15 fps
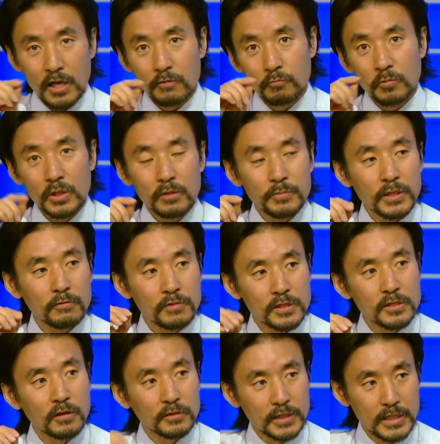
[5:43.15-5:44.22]
will be
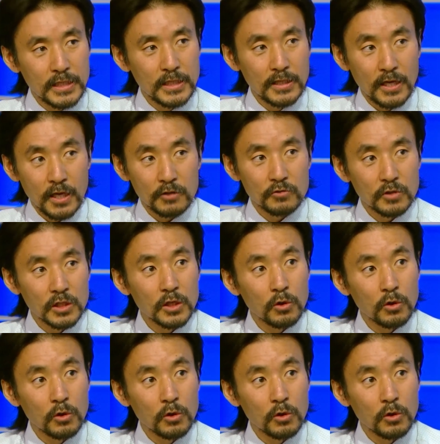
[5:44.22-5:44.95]
resulting in actually